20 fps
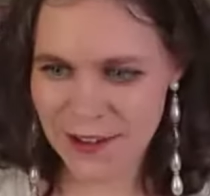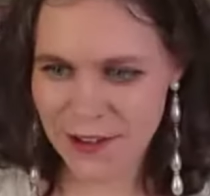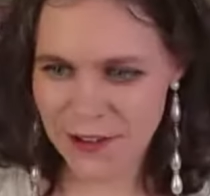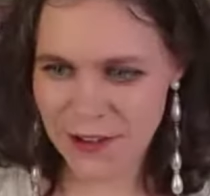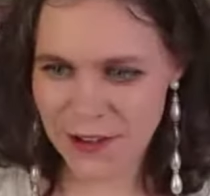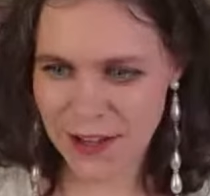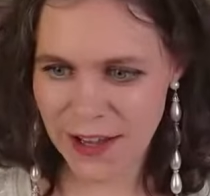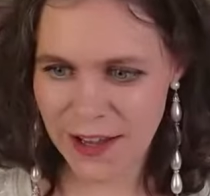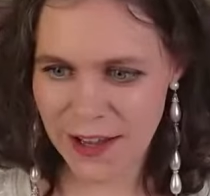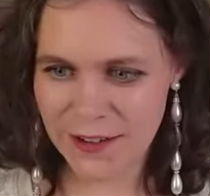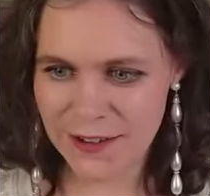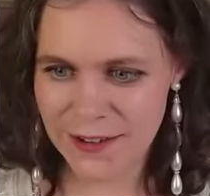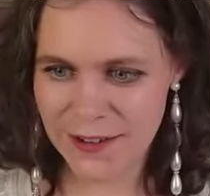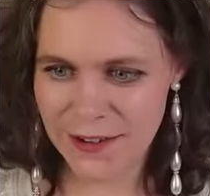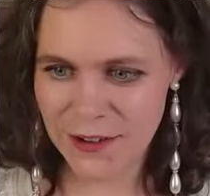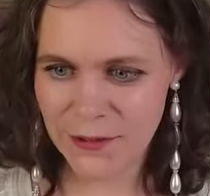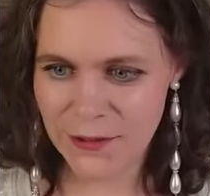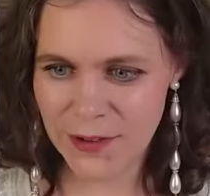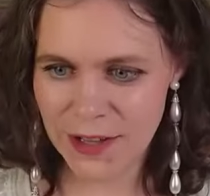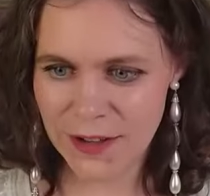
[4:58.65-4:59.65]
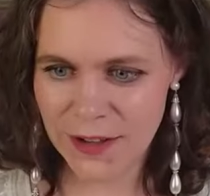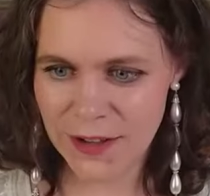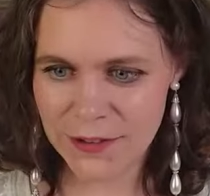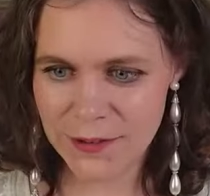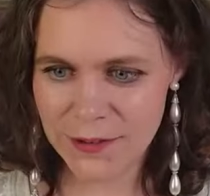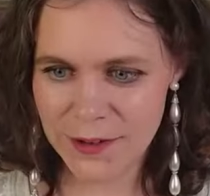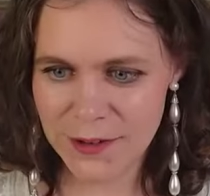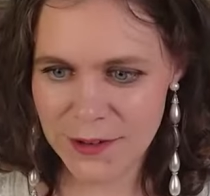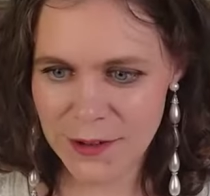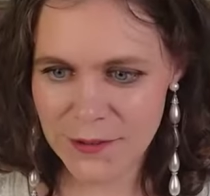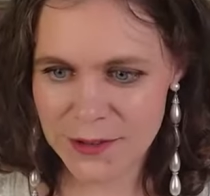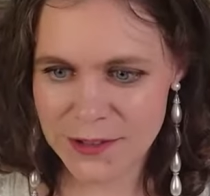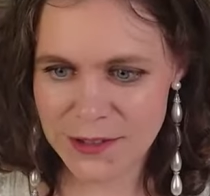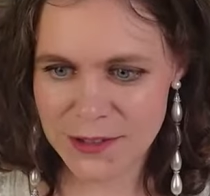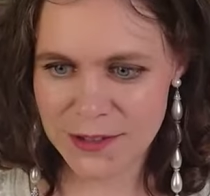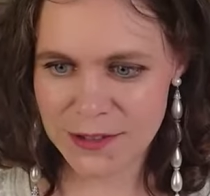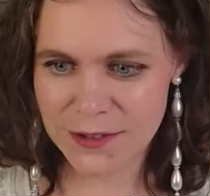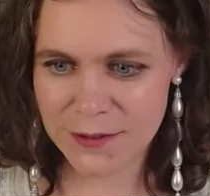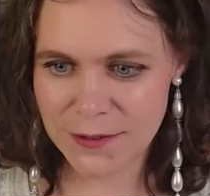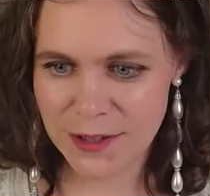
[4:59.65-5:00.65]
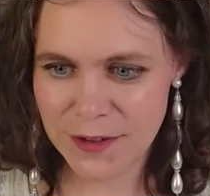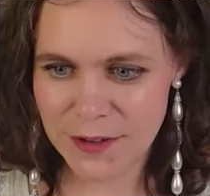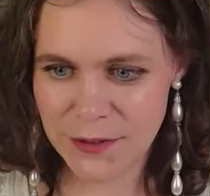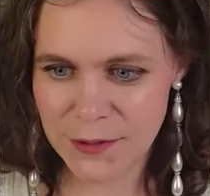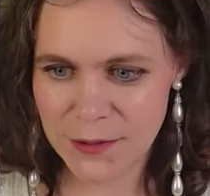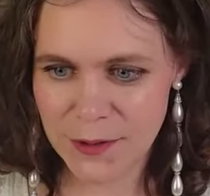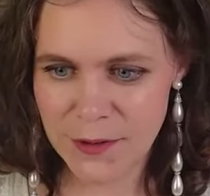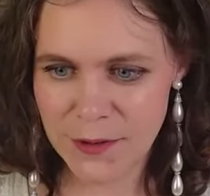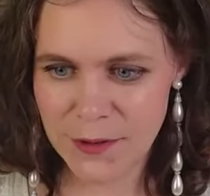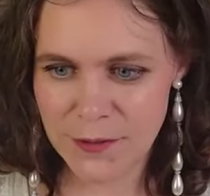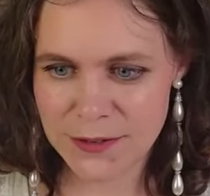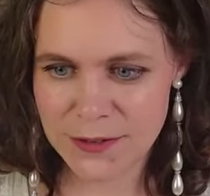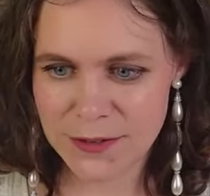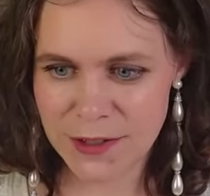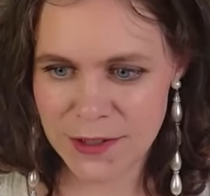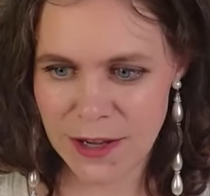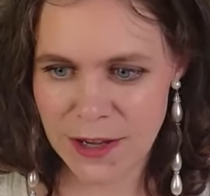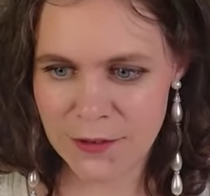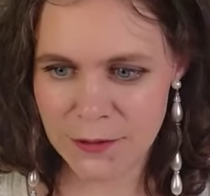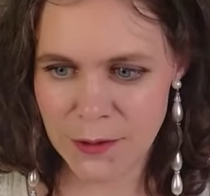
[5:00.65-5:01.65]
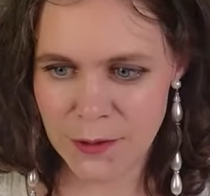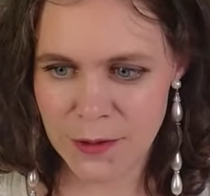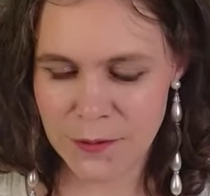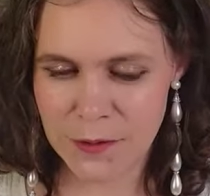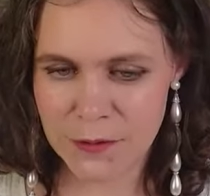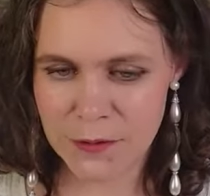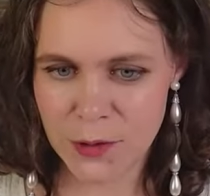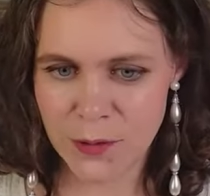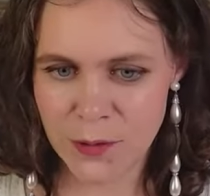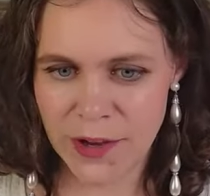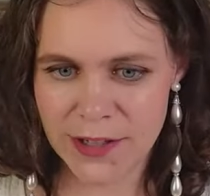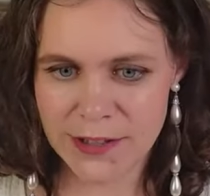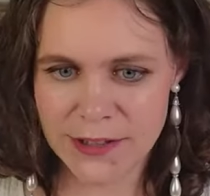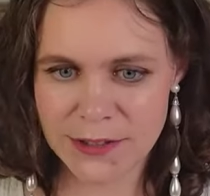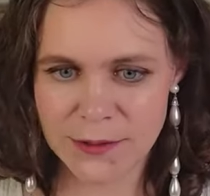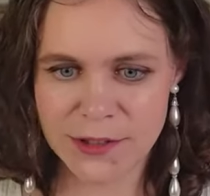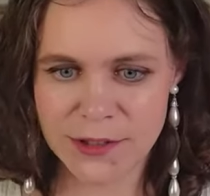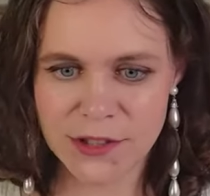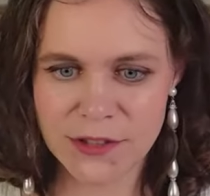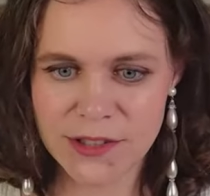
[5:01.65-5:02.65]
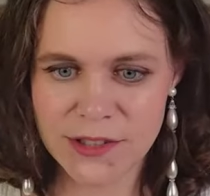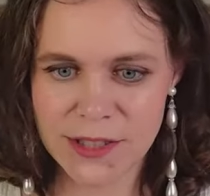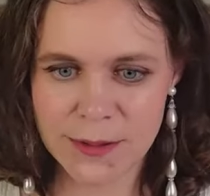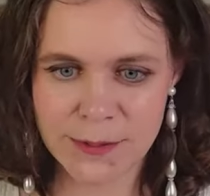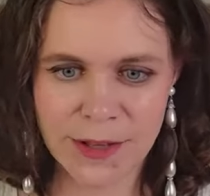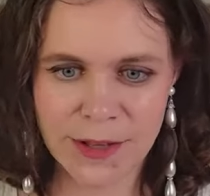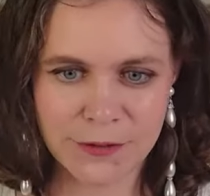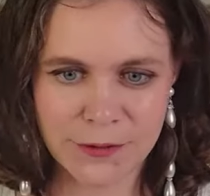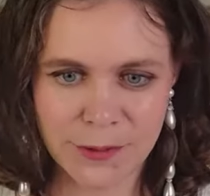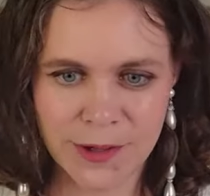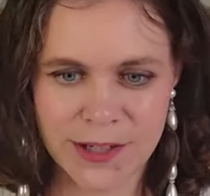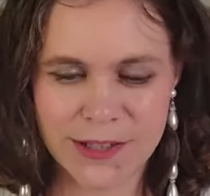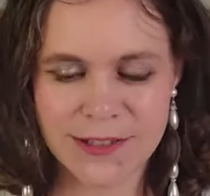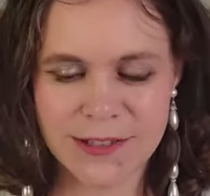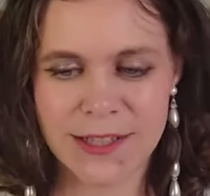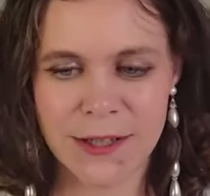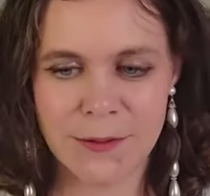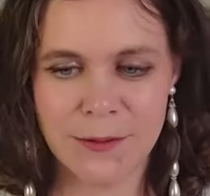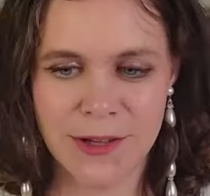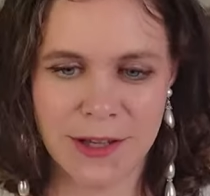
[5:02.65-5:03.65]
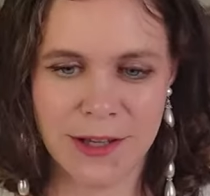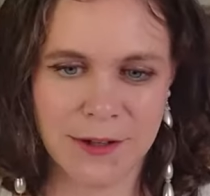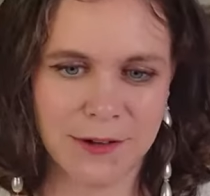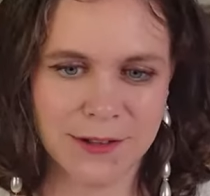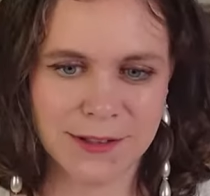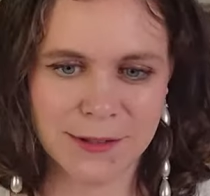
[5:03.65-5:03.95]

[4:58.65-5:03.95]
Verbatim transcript: Okay, we have three votes. We have three votes for left, one vote for right. So we'll do some left words and then we can do some